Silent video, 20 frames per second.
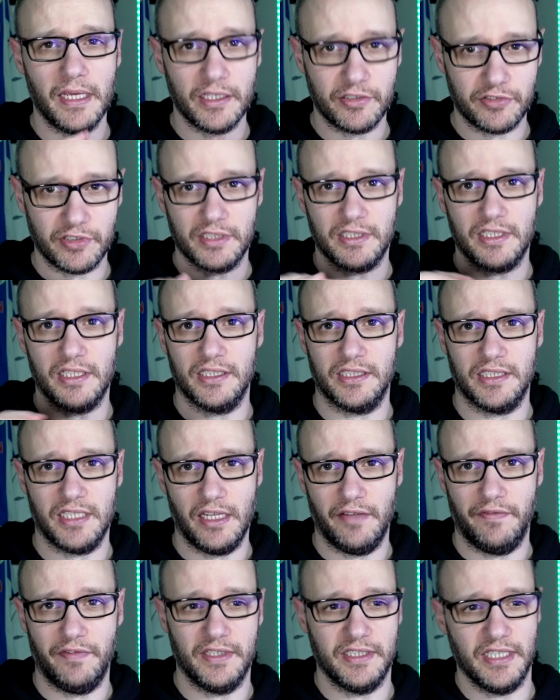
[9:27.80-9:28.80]
be interesting to
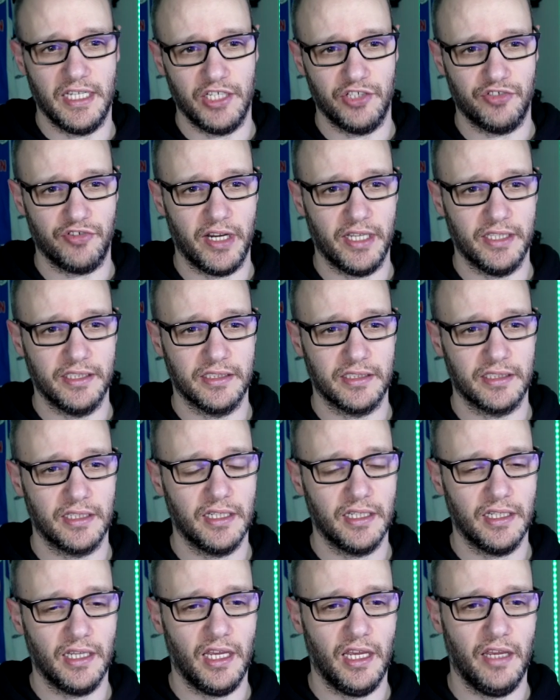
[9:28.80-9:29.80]
see if there's any
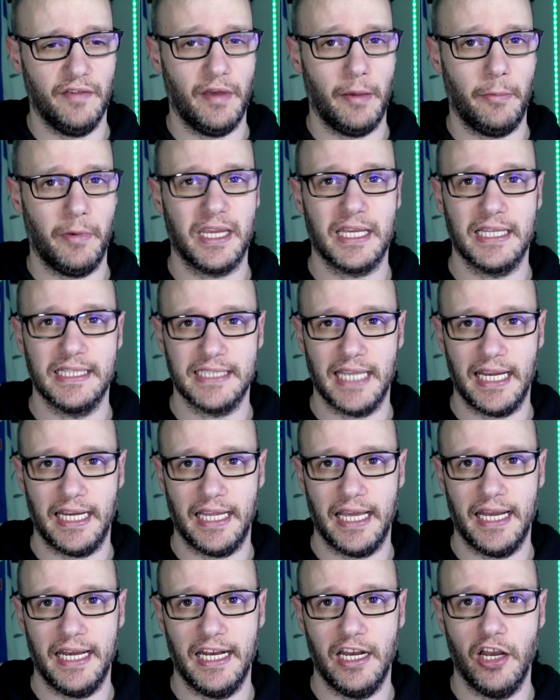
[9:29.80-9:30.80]
trends uh, that we can
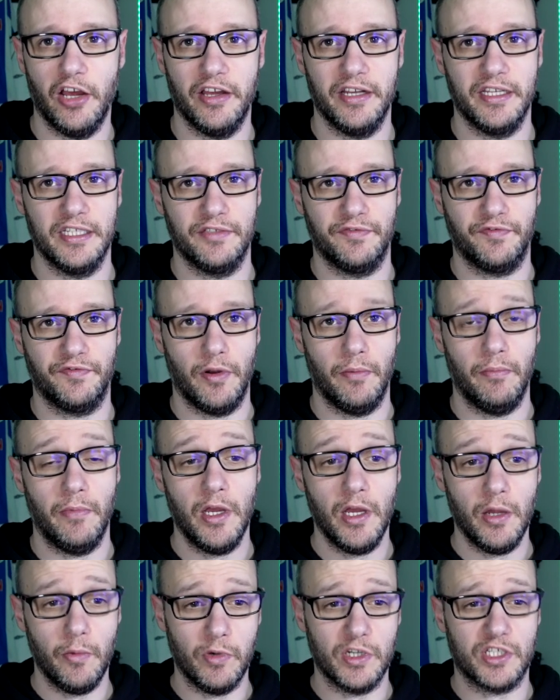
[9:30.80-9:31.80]
take any learnings from
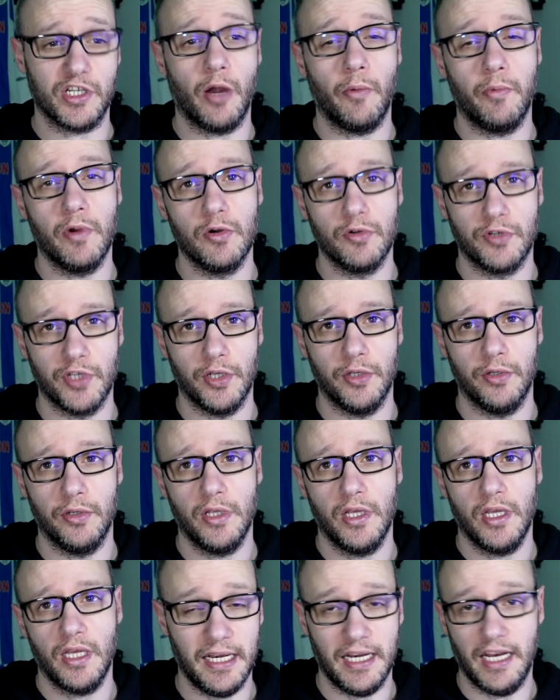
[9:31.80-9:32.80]
which I will
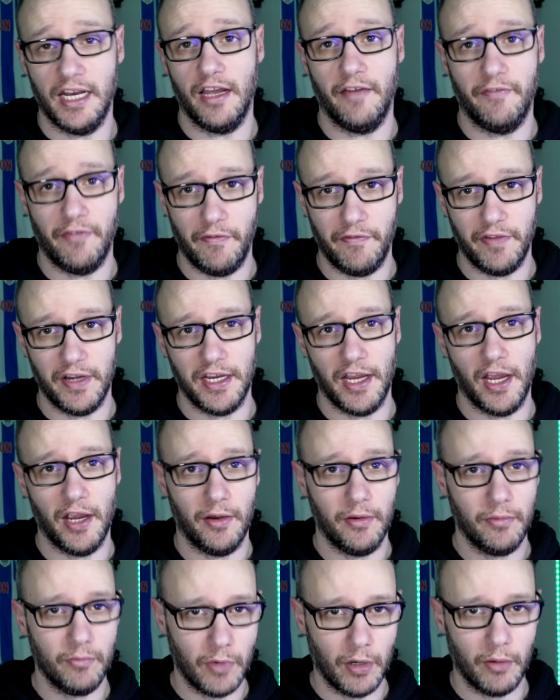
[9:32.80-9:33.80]
do in another
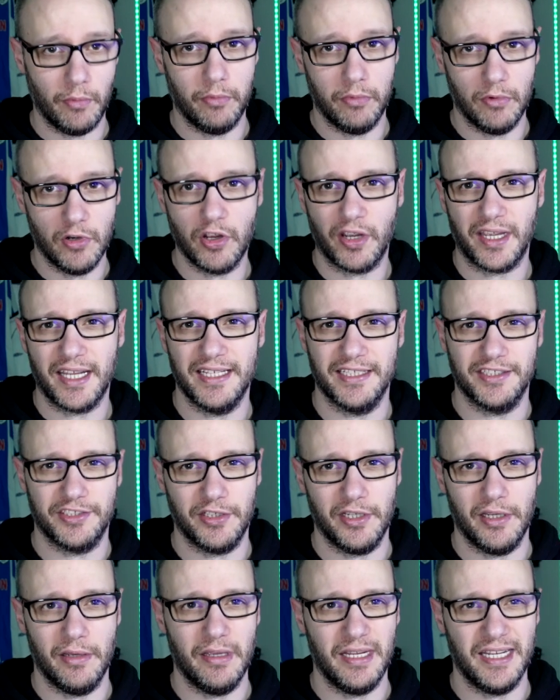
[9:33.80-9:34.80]
video. We'll look
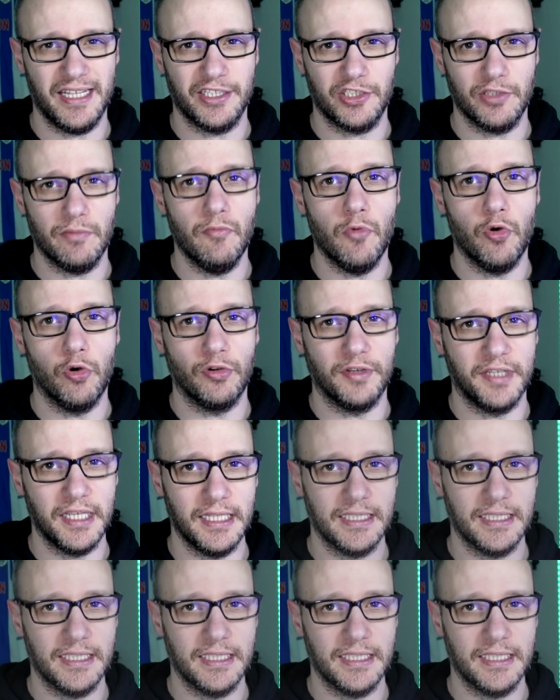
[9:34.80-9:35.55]
into, into more